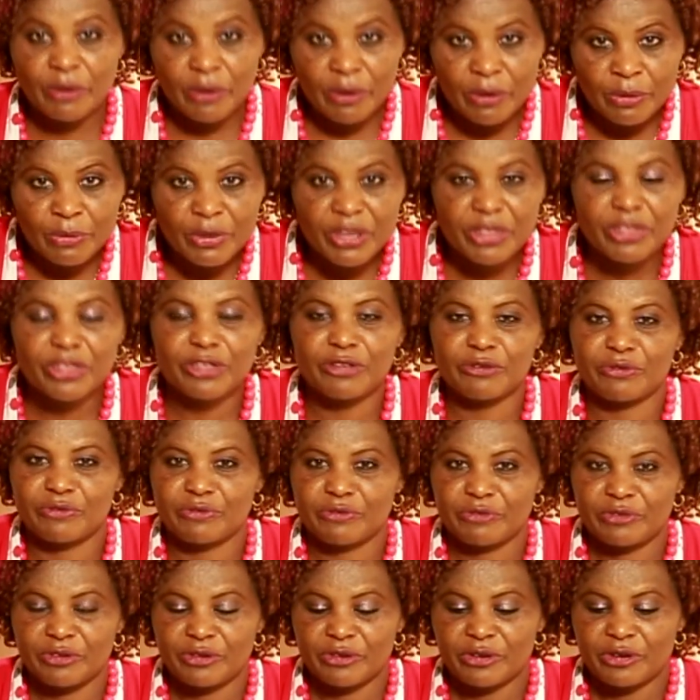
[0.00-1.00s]
with you.
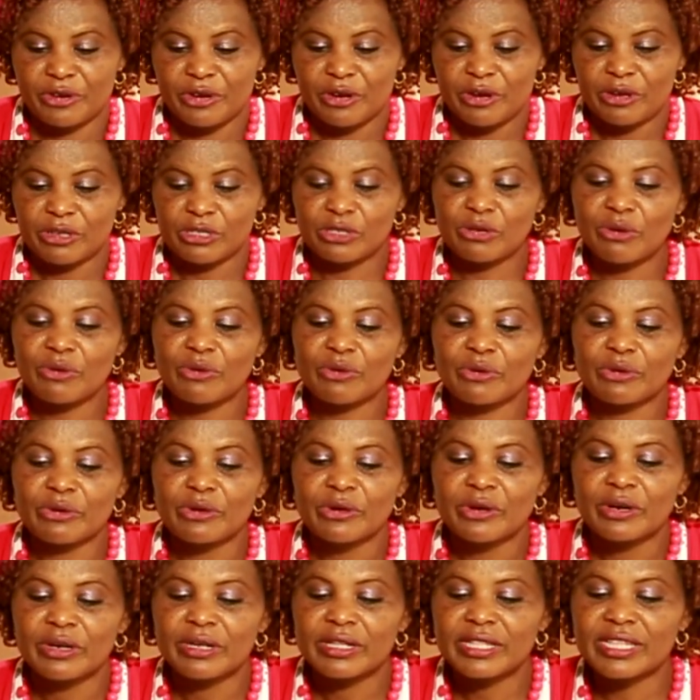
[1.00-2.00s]
So
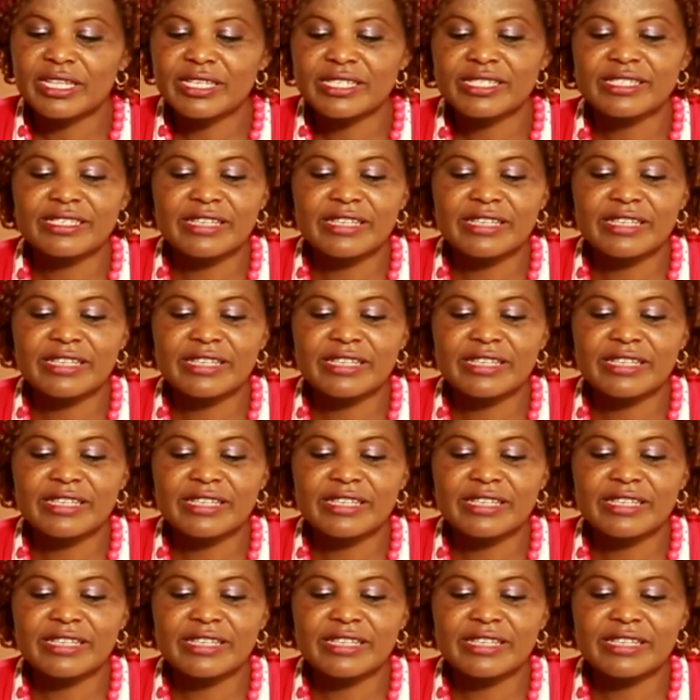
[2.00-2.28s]
this is